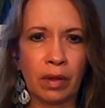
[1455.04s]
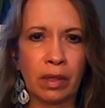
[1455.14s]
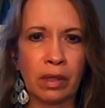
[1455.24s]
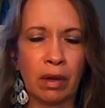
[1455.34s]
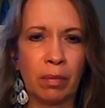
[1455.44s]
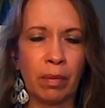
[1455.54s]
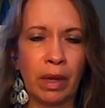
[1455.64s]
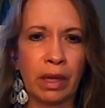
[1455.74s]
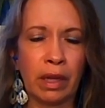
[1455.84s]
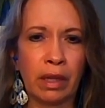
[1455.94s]
Start
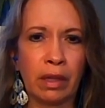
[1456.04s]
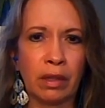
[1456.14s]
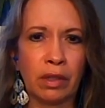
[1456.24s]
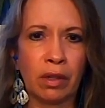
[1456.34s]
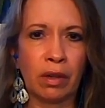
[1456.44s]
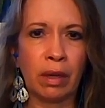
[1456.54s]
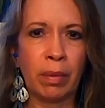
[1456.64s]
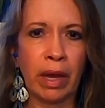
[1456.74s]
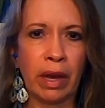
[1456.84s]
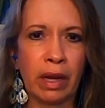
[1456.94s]
making the journey
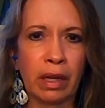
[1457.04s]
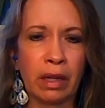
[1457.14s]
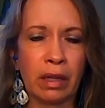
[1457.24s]
back.